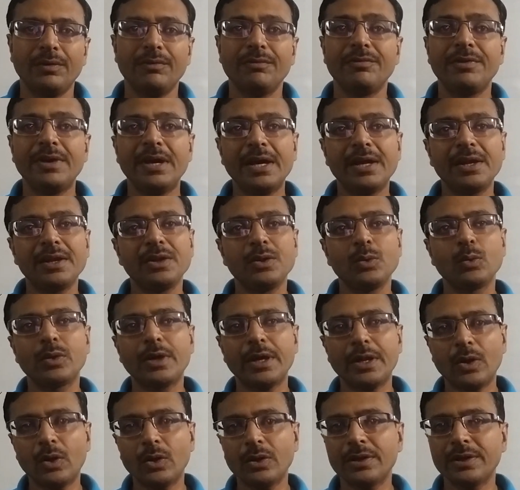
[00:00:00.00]
where you
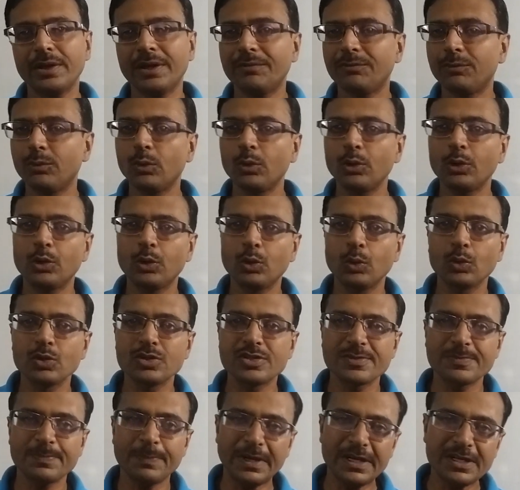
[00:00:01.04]
cannot afford to
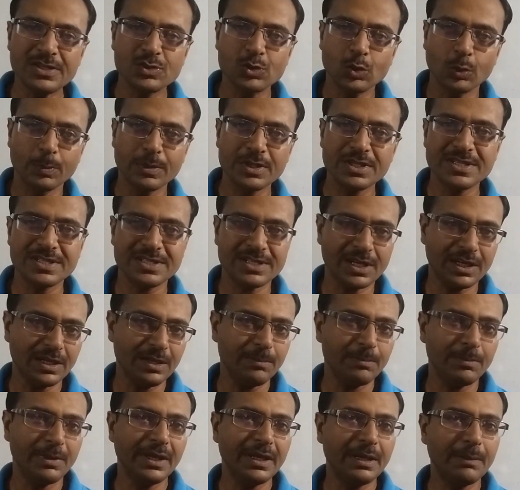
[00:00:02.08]
spend so much
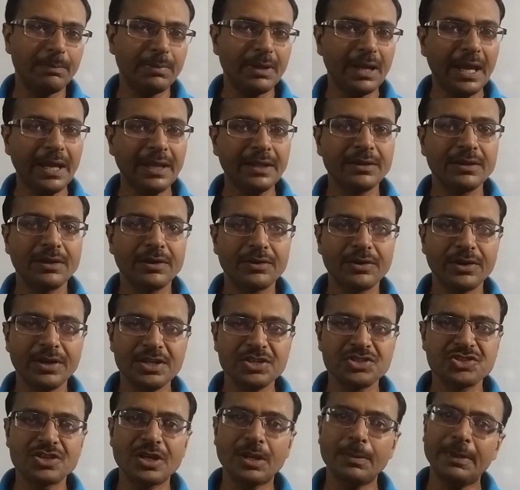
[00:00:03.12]
time by applying the
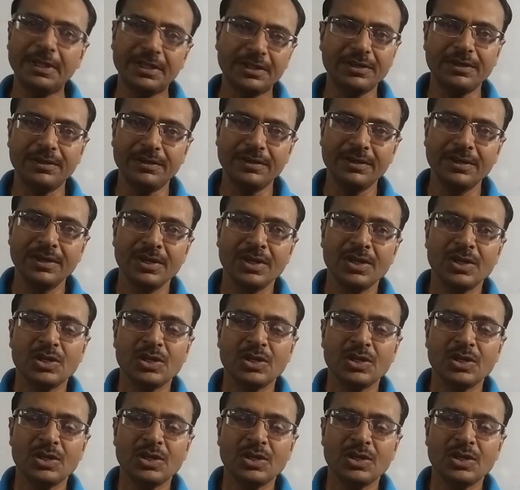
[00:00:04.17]
traditional method.